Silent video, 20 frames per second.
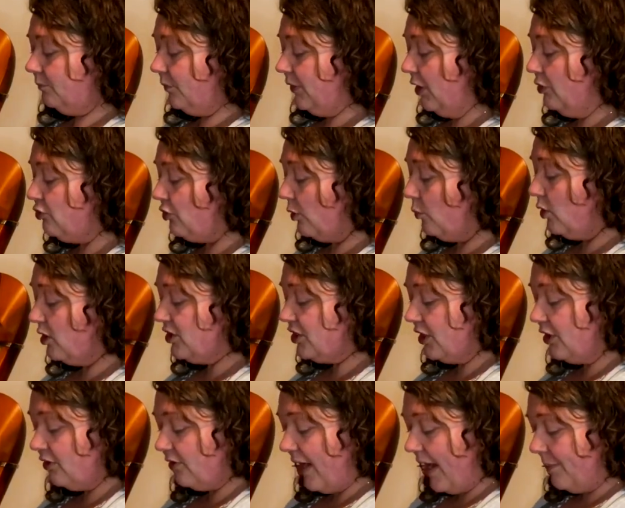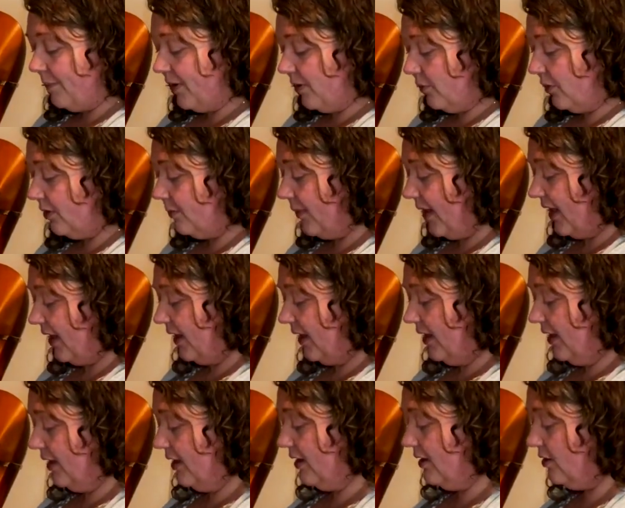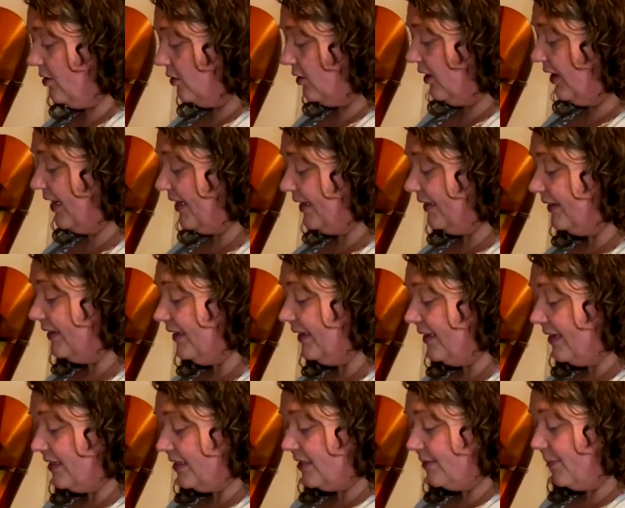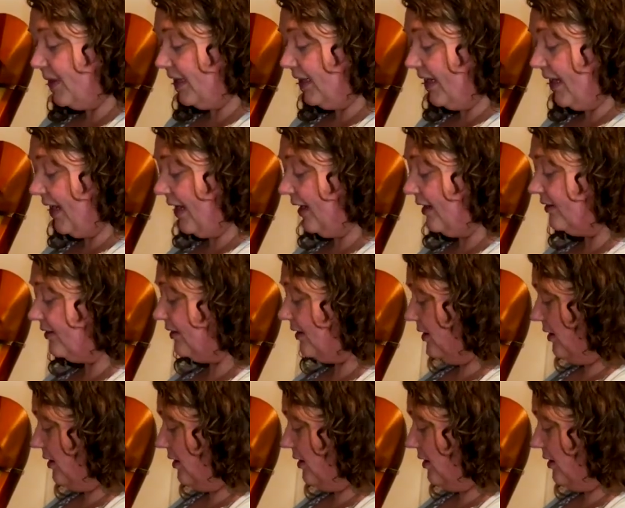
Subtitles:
So I want to grab it with or let it lean into my legs,